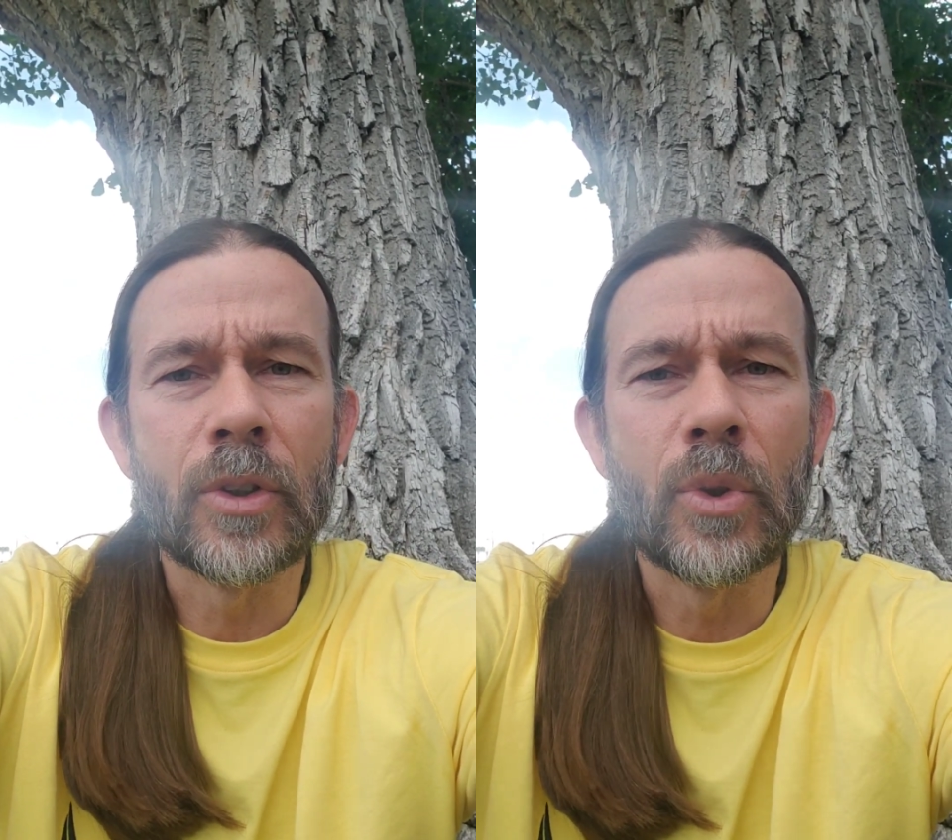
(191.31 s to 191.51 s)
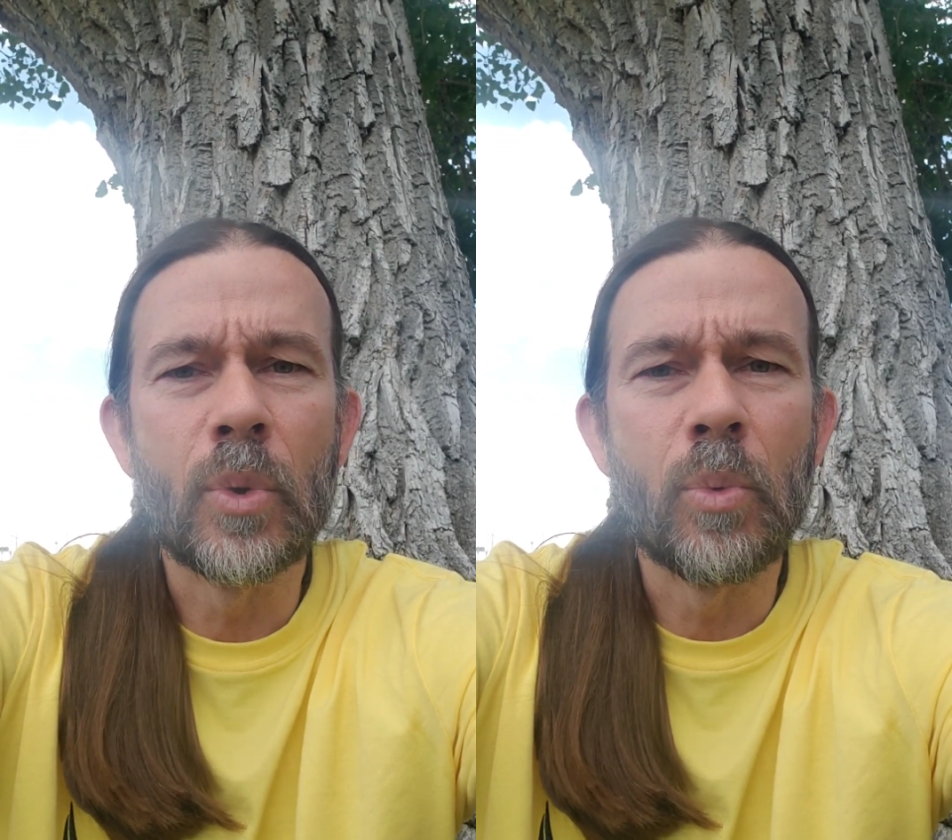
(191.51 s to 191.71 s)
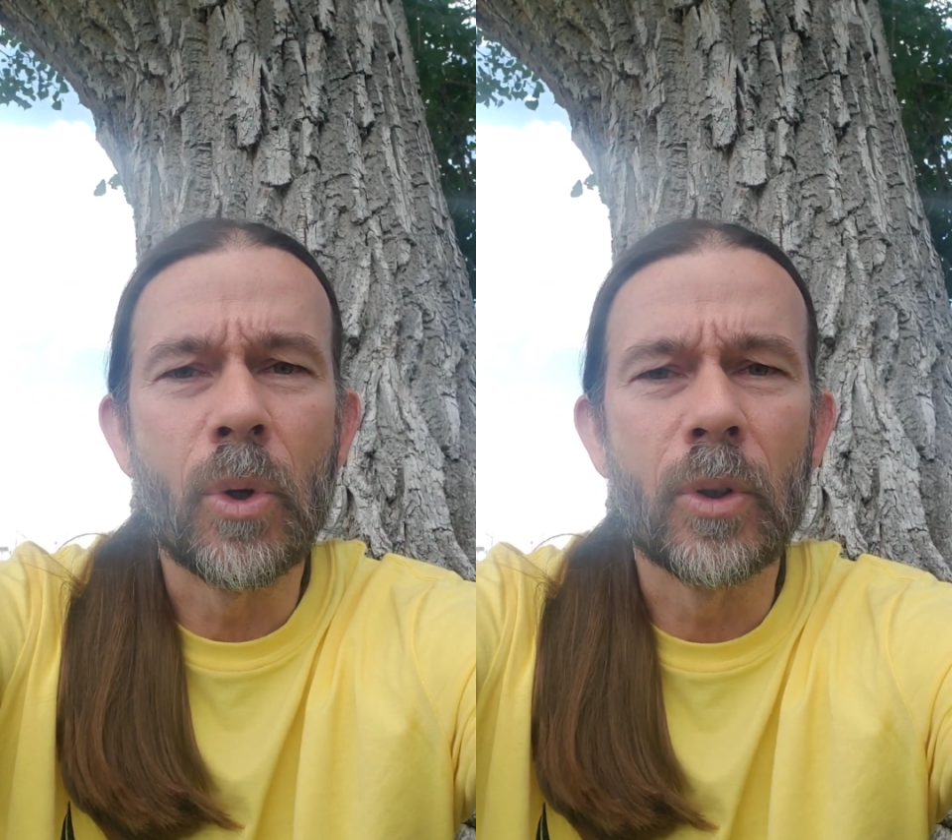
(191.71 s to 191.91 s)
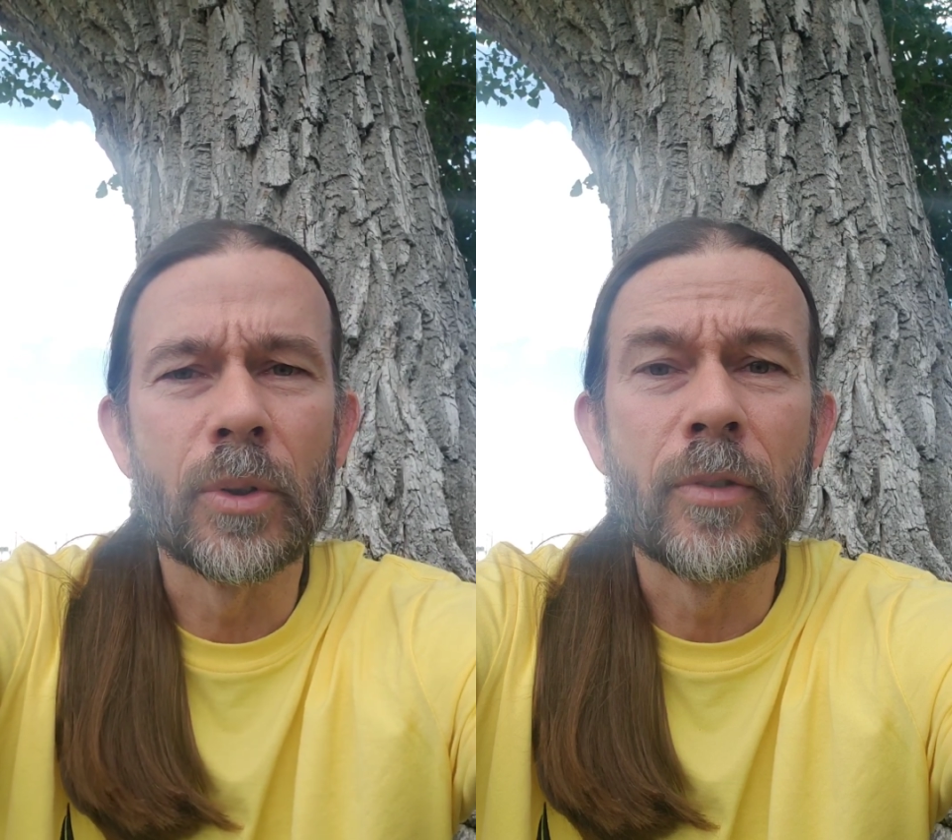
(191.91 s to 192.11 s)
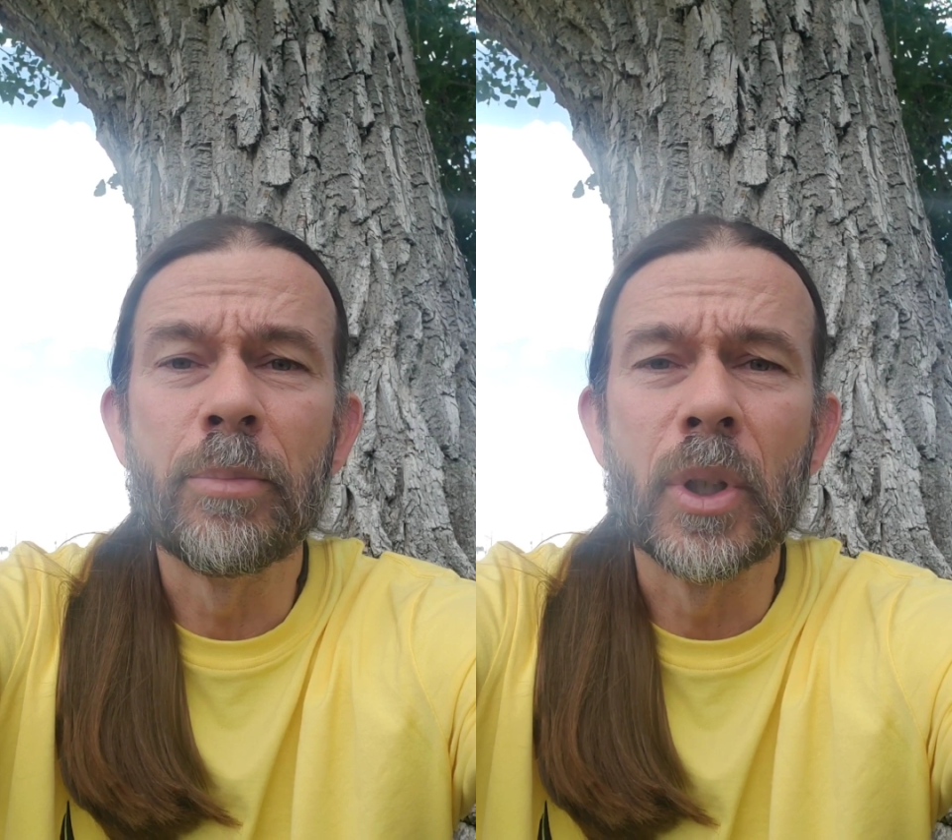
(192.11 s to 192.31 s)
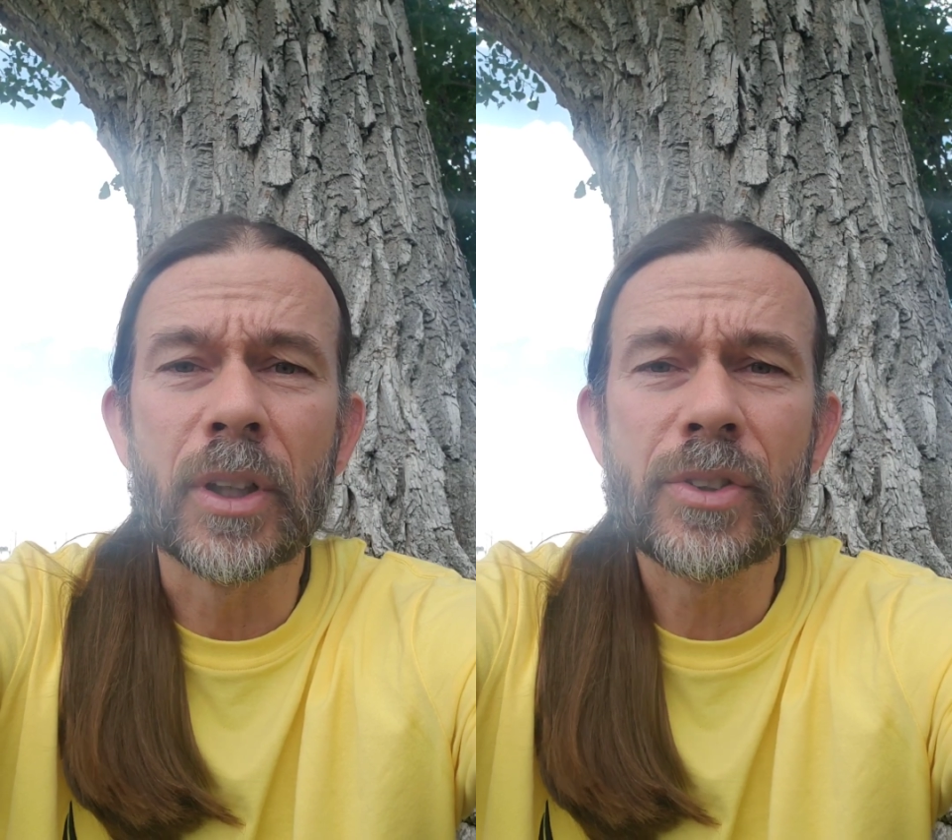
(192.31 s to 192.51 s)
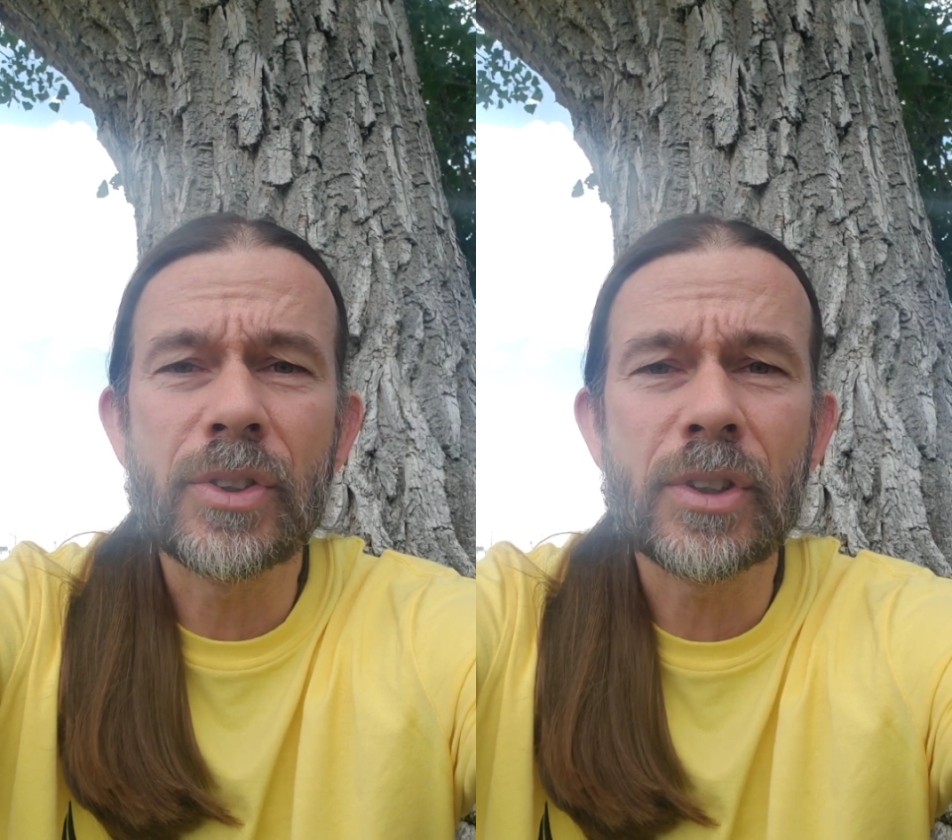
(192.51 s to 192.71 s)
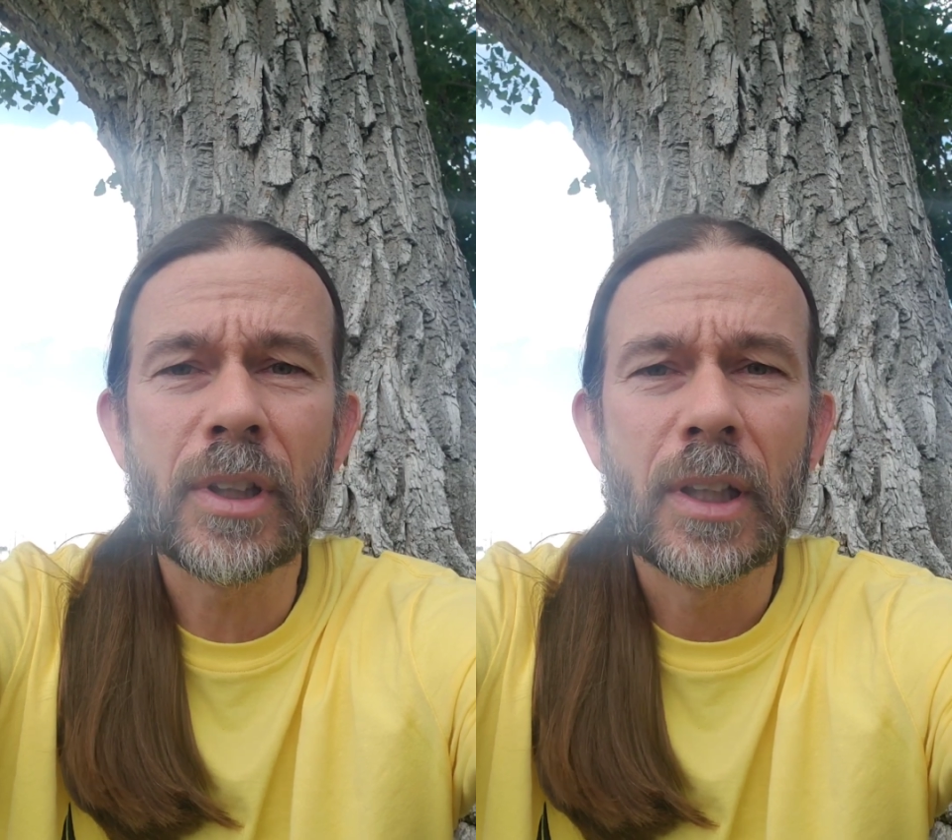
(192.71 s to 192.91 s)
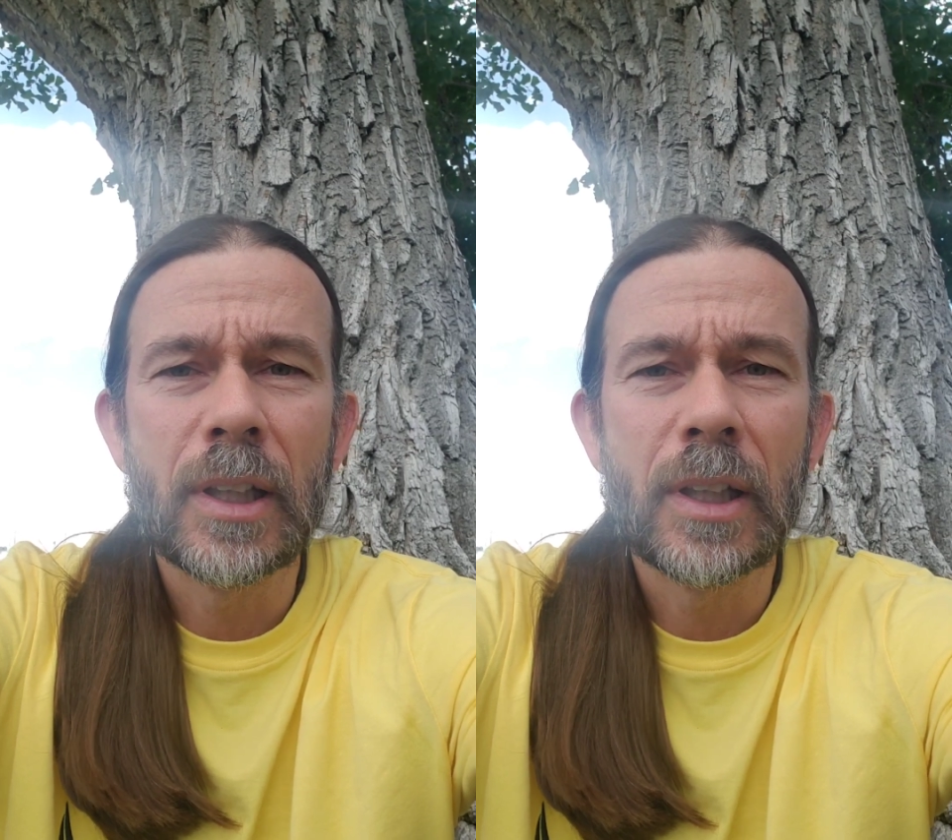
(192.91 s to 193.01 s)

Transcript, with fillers: a new world of books,